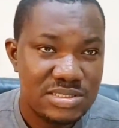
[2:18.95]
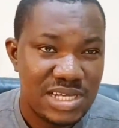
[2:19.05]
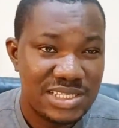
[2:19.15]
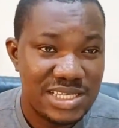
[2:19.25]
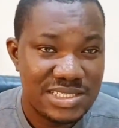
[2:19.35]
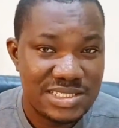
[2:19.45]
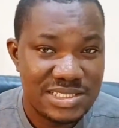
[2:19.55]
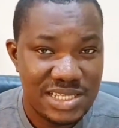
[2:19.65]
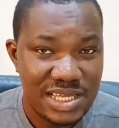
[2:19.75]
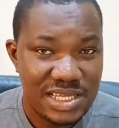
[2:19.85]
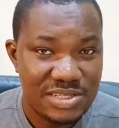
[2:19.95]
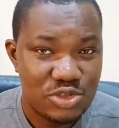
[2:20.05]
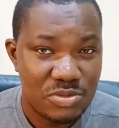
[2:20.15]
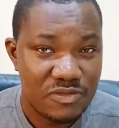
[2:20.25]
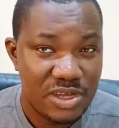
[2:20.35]
And yesterday,
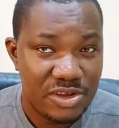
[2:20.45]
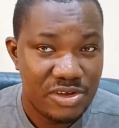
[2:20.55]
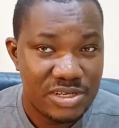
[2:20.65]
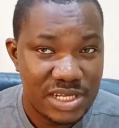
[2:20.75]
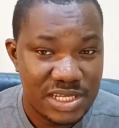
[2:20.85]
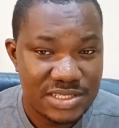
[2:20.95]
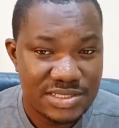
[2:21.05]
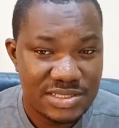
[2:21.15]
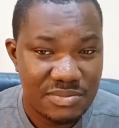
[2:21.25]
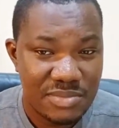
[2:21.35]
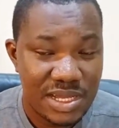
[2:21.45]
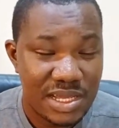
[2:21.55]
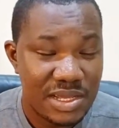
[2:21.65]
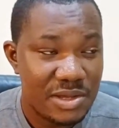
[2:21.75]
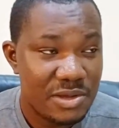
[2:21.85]
to be very honest,
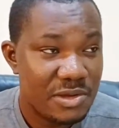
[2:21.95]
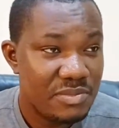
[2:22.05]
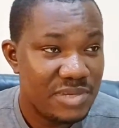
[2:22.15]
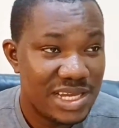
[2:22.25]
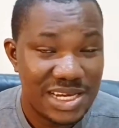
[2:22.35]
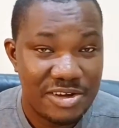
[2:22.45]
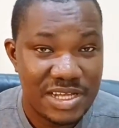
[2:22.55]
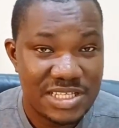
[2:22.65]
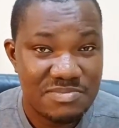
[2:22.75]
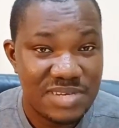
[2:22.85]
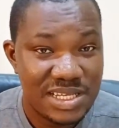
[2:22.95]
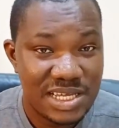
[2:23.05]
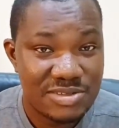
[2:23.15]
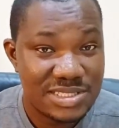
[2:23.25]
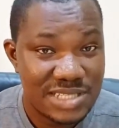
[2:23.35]
Declan Rice played
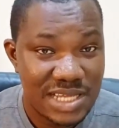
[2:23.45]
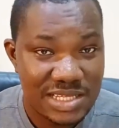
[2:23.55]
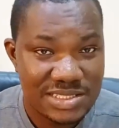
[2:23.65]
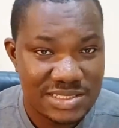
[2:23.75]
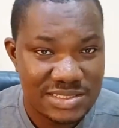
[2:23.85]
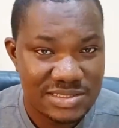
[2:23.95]
out his heart.